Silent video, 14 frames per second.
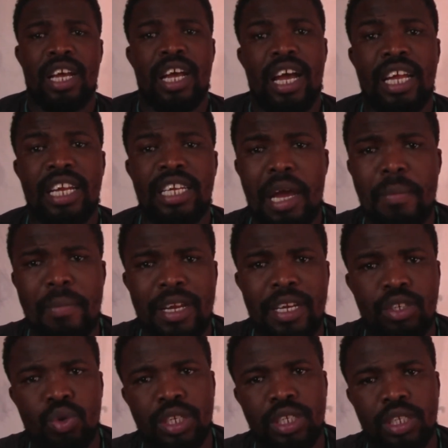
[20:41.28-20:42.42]
And yeah, man,
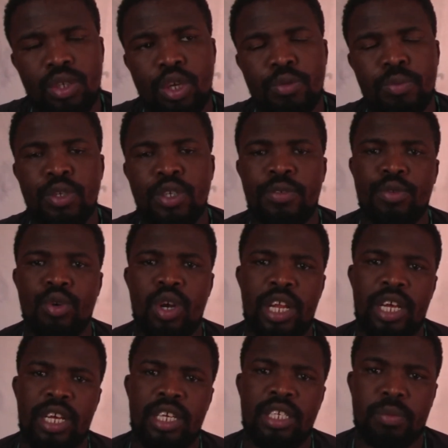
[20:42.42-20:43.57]
it was beautiful
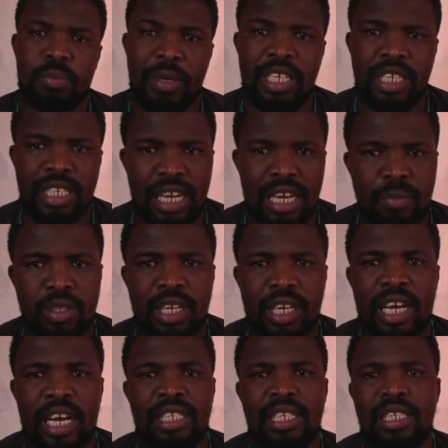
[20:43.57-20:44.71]
spending time with the
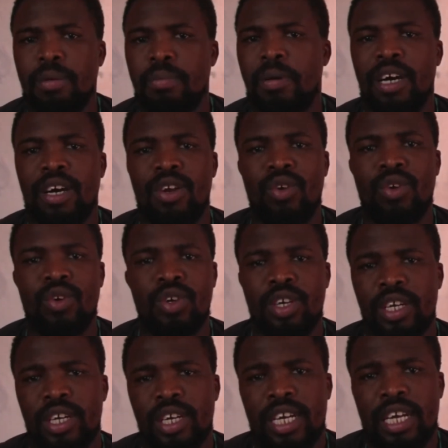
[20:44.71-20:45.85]
guys in the bungalow,
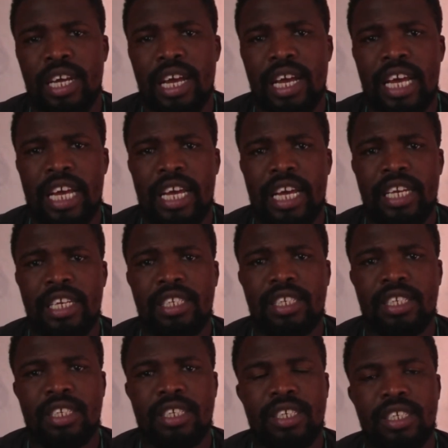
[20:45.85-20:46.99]
and
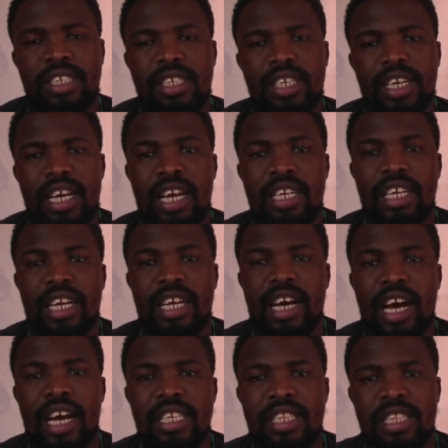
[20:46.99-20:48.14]

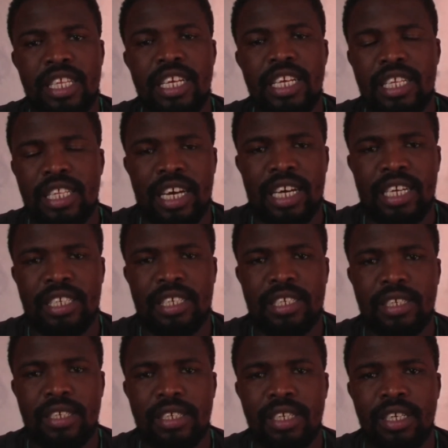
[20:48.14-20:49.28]
I think that
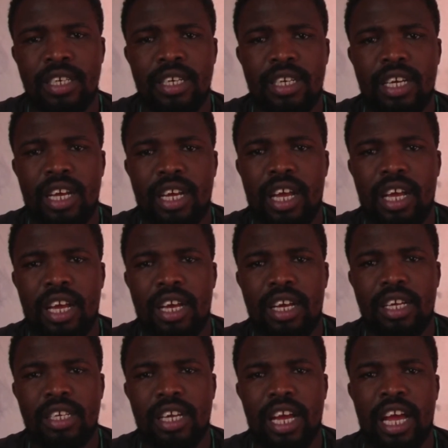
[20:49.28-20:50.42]

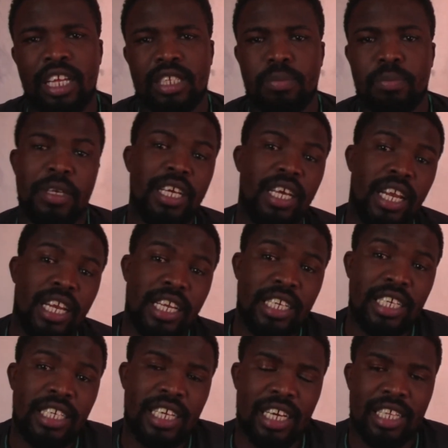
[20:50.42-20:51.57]
as being a
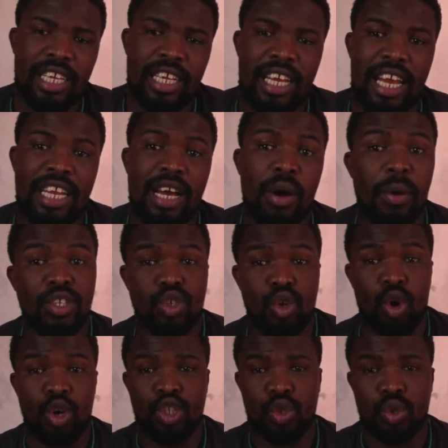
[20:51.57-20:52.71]
leader there, and I was
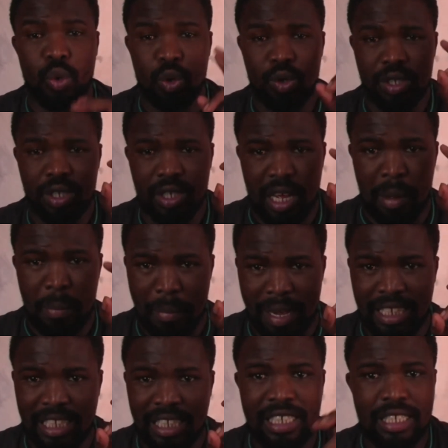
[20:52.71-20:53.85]
also a
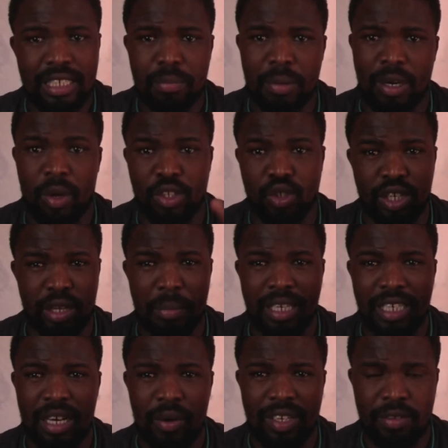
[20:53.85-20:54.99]
medic, but I was not a
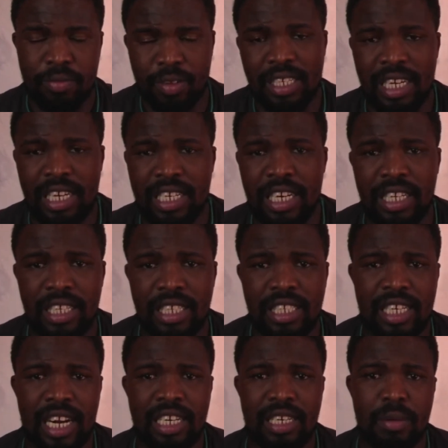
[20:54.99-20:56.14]
medic, I was a physical training
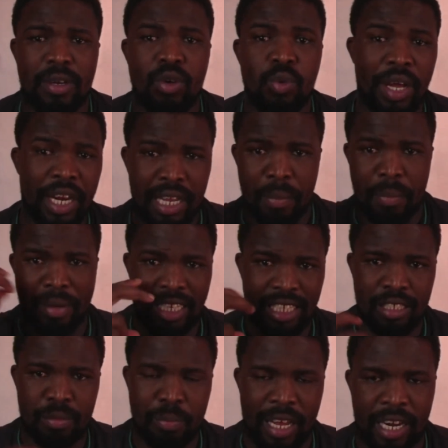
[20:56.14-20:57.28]
instructor, but wearing a
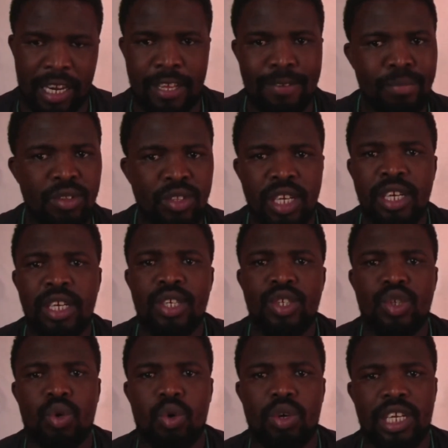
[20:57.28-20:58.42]
medic's beret.
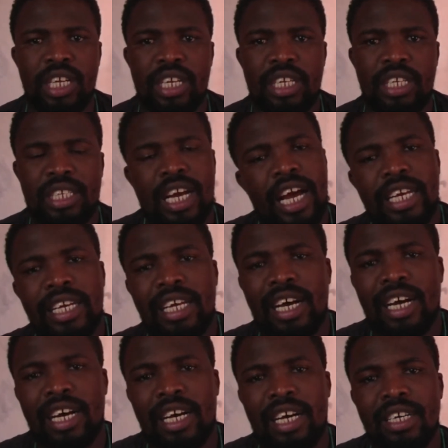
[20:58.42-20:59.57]
So it kind
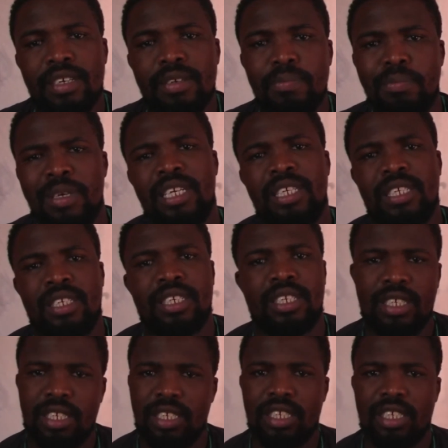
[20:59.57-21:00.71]
of made
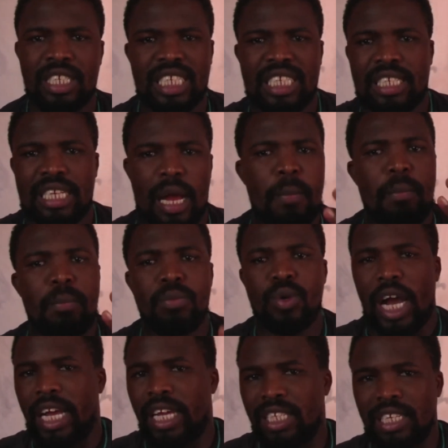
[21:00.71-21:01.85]
some
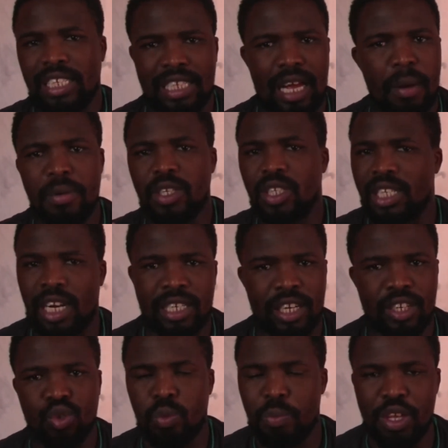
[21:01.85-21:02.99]
guys and some
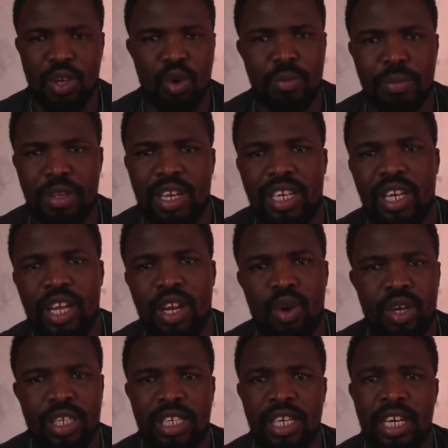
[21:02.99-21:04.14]
instructors to pick on me a lot.